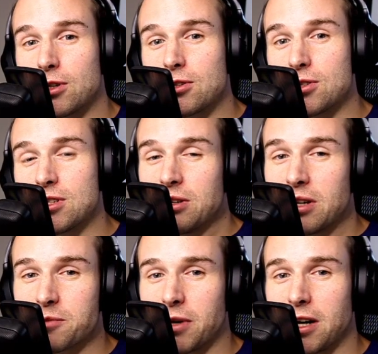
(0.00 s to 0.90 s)
to see you
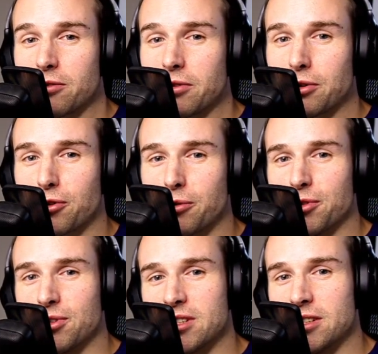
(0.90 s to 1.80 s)
as part of our
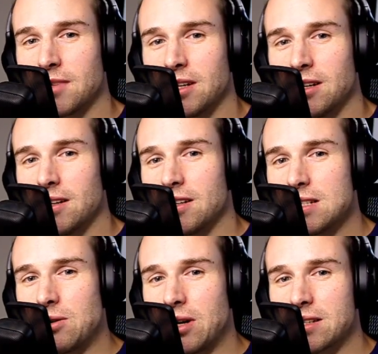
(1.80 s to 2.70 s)
community.
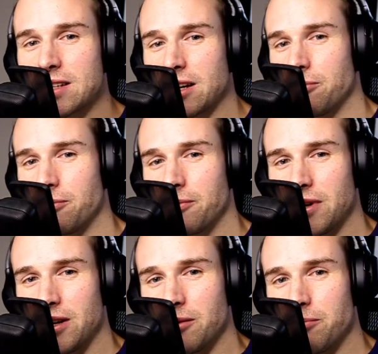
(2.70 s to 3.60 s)
See you next time.
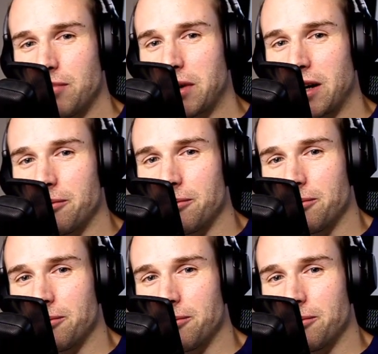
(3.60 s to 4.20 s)
Bye bye.